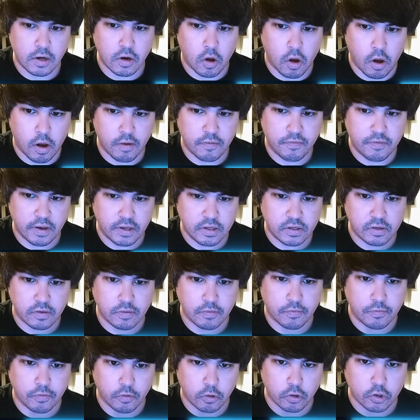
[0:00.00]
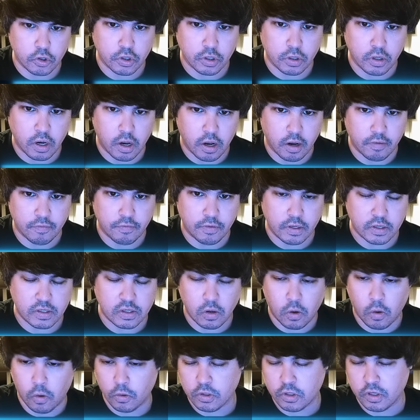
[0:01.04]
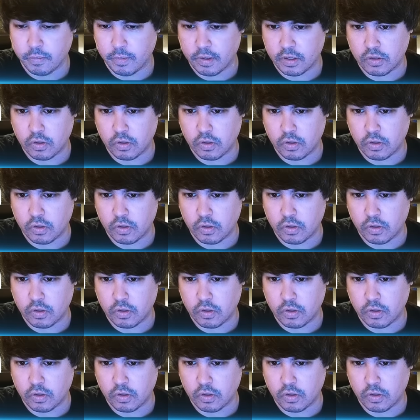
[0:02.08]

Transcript: offensive version of this ultimate.